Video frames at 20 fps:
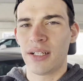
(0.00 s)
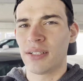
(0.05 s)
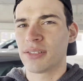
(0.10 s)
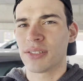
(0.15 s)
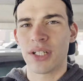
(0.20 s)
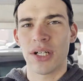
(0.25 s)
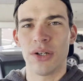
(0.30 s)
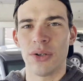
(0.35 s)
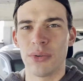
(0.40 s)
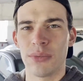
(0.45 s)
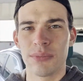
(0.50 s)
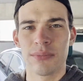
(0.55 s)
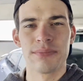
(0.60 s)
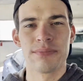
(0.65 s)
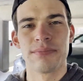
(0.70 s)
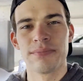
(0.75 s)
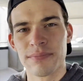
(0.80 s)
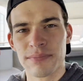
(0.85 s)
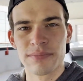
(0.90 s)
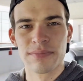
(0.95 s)
So
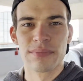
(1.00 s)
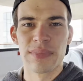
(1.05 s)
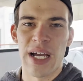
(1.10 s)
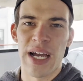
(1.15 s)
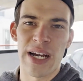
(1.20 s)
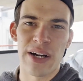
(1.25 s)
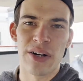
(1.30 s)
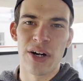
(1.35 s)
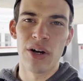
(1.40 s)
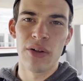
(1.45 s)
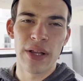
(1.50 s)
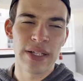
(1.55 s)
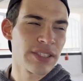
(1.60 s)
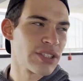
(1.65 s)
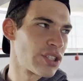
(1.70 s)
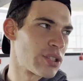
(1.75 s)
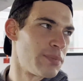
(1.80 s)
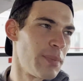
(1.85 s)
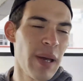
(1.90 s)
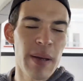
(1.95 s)
I don't know,
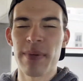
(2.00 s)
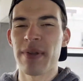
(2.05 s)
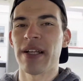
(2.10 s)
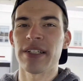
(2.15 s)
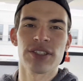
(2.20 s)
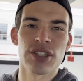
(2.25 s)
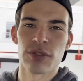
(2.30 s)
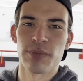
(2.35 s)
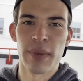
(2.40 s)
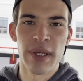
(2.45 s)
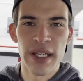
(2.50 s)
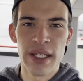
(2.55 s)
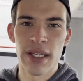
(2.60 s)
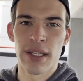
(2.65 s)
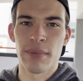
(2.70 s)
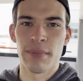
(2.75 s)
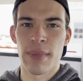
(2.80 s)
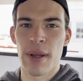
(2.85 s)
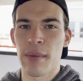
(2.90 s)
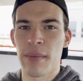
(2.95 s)
maybe that's just me.
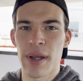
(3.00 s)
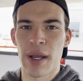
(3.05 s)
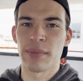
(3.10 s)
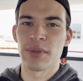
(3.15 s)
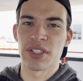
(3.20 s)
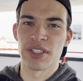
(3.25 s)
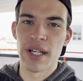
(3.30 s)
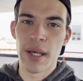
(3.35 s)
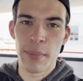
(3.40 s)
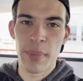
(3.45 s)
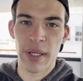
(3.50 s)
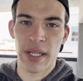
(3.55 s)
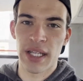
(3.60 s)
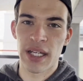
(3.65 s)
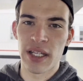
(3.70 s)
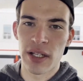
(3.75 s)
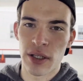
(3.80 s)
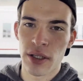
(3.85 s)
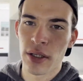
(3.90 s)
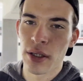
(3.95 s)
Maybe I'm just
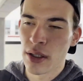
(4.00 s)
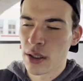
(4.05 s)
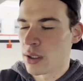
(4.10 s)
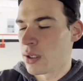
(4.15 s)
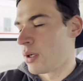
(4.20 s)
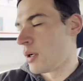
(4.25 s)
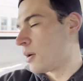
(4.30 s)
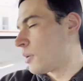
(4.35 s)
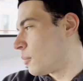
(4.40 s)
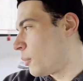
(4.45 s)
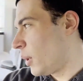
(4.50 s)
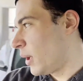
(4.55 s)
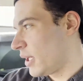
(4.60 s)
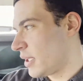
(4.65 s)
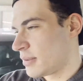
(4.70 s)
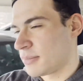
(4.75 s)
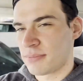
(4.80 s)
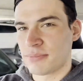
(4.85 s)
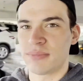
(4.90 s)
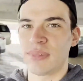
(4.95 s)
nitpicking here,
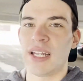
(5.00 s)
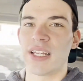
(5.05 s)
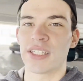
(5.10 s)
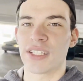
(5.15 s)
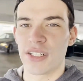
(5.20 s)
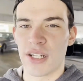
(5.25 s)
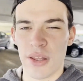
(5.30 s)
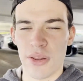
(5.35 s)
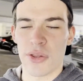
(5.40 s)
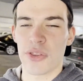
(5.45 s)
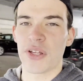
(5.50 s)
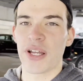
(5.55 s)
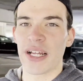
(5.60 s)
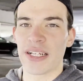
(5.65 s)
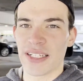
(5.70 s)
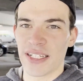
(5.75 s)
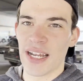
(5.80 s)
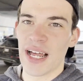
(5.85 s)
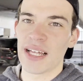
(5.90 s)
but that is another thing I did